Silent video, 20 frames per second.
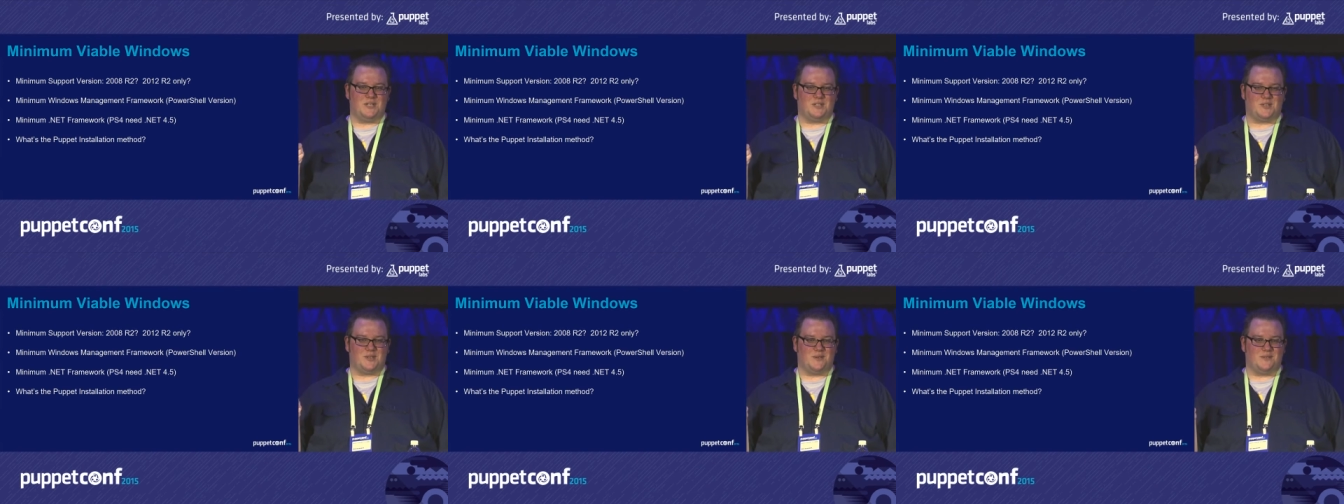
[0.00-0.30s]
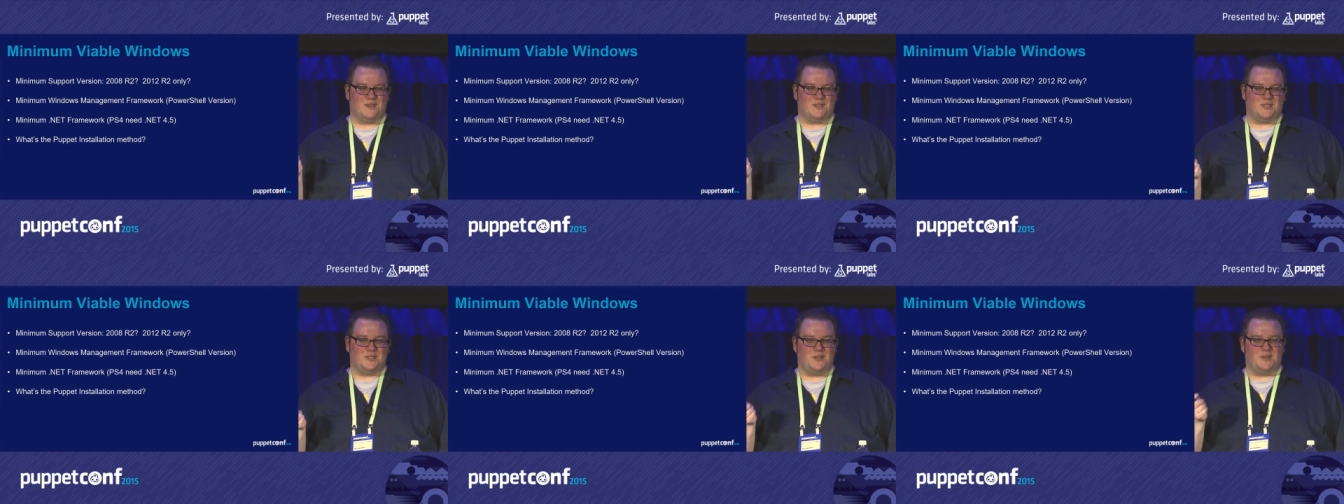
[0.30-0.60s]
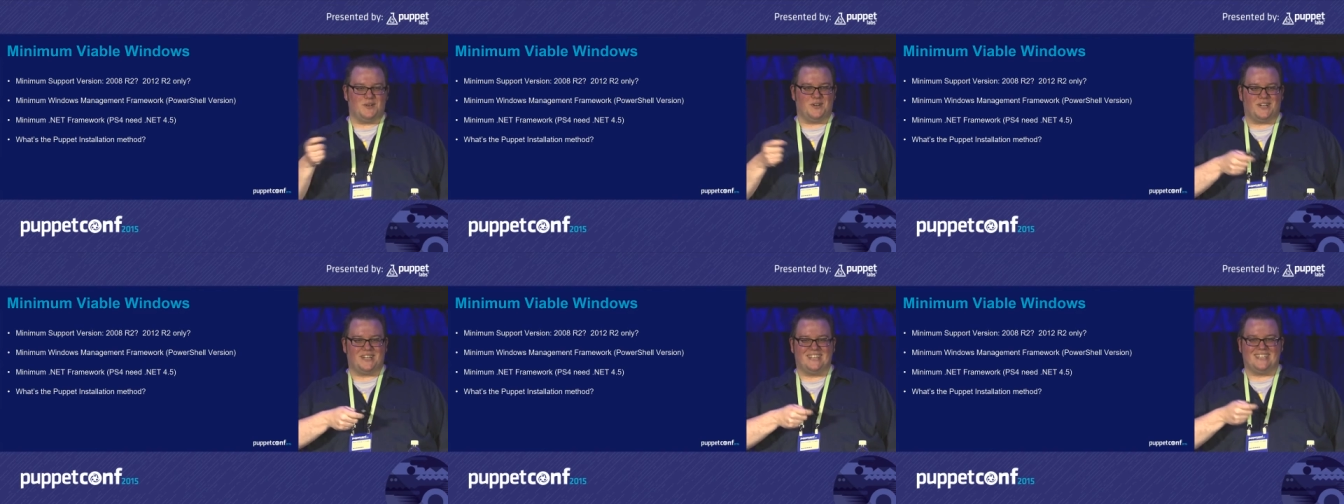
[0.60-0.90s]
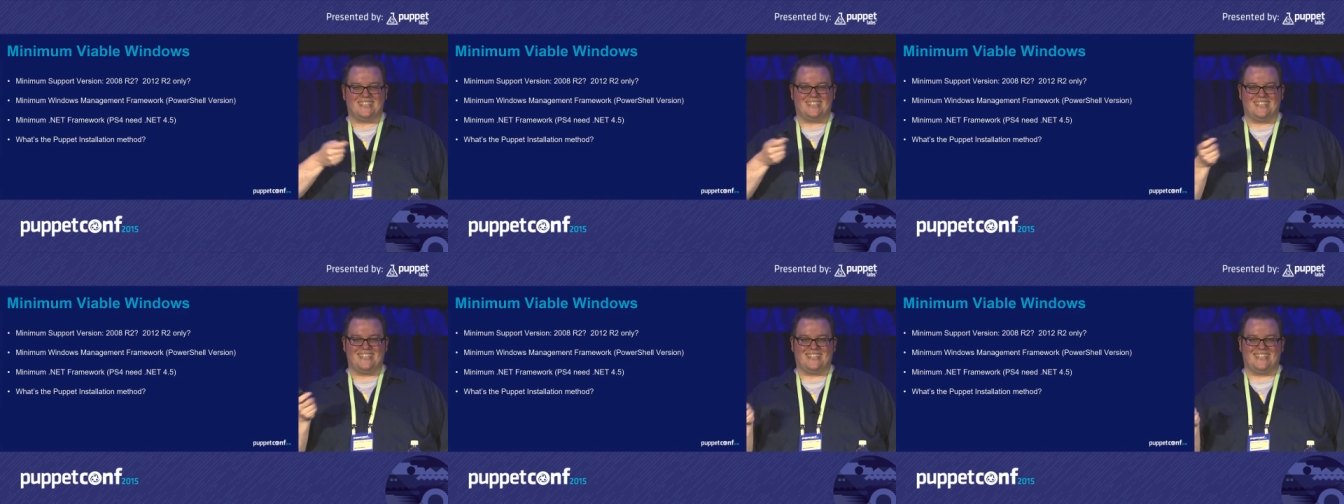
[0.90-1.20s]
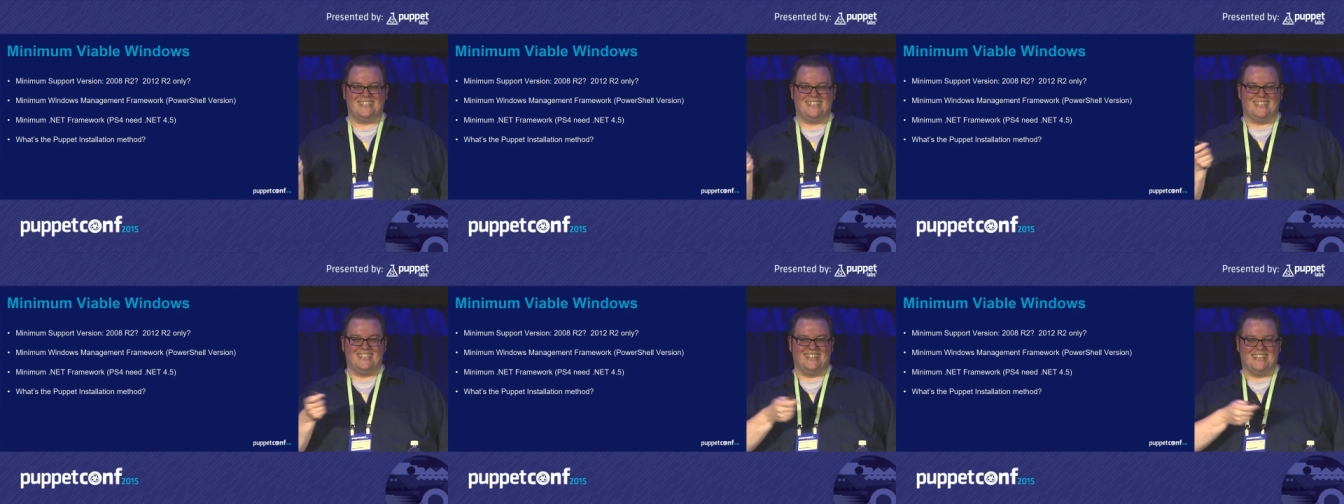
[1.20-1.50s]
servers in your
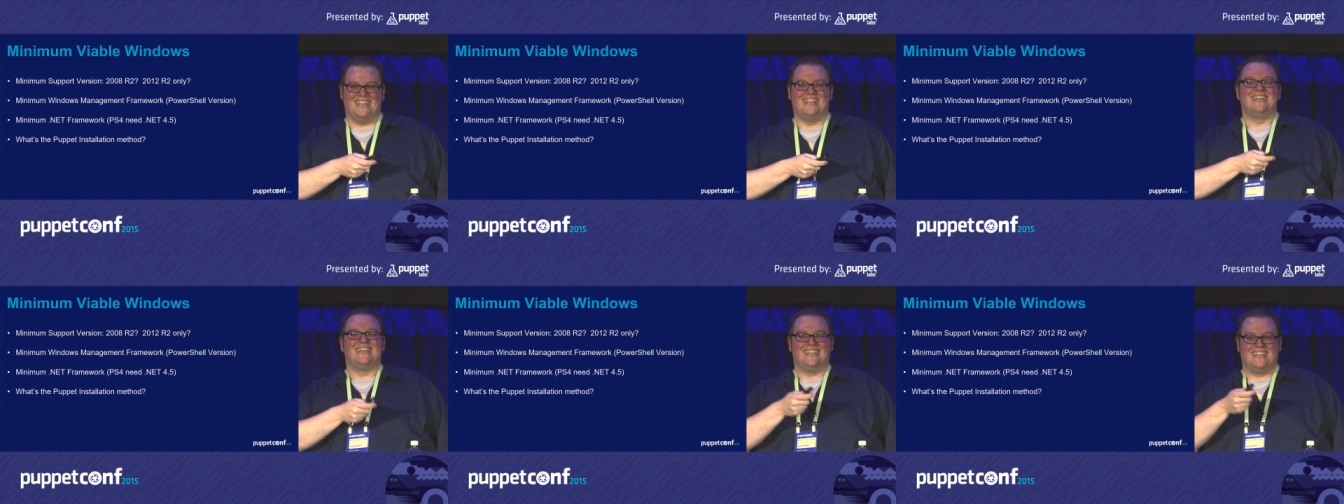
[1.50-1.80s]
organization?